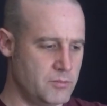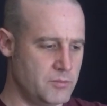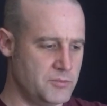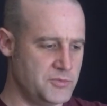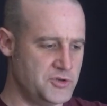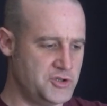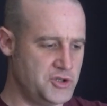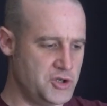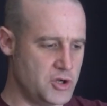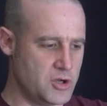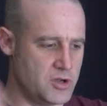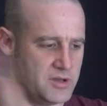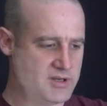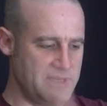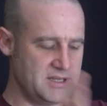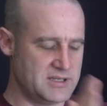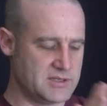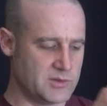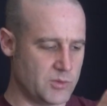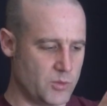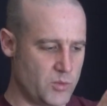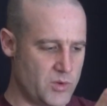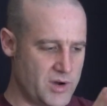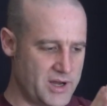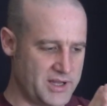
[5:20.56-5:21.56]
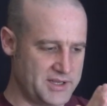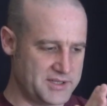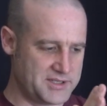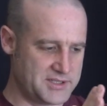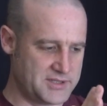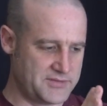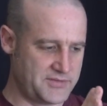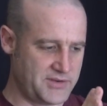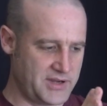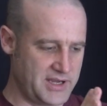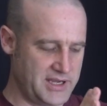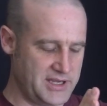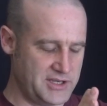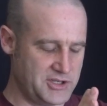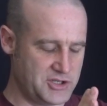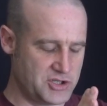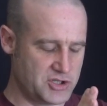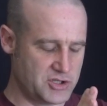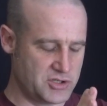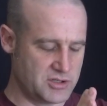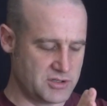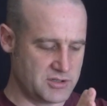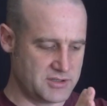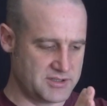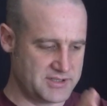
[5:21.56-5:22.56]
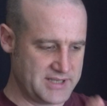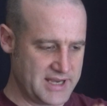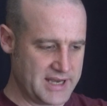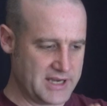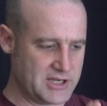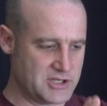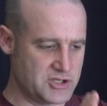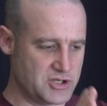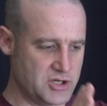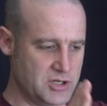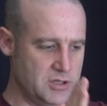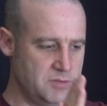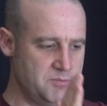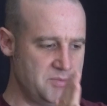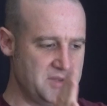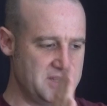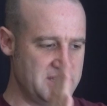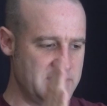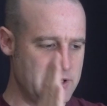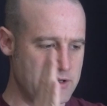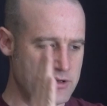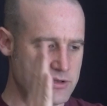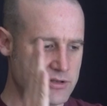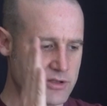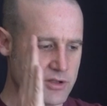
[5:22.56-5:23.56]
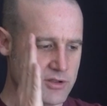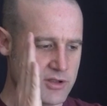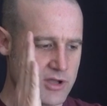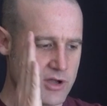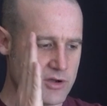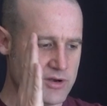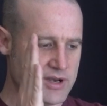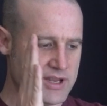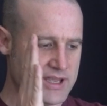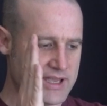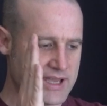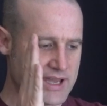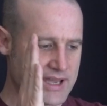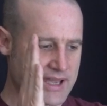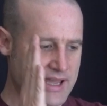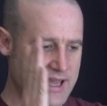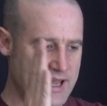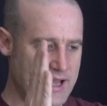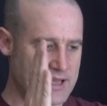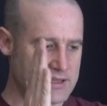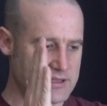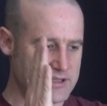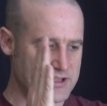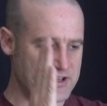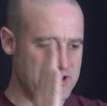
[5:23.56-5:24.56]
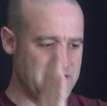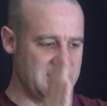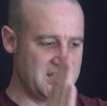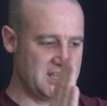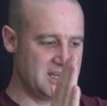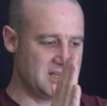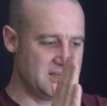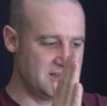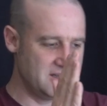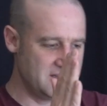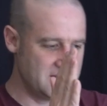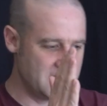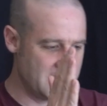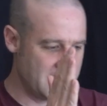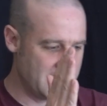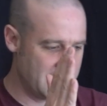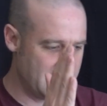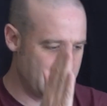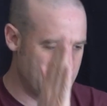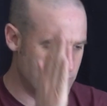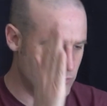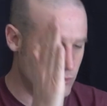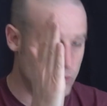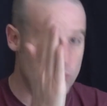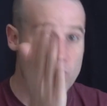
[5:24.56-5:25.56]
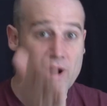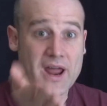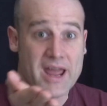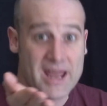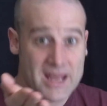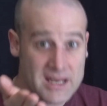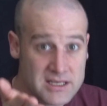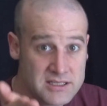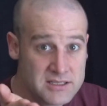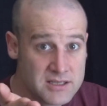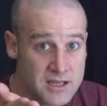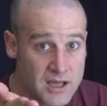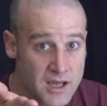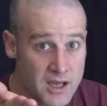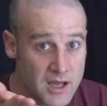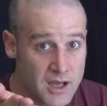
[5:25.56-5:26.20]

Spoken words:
journeys at once for each section, but then they only get colored in red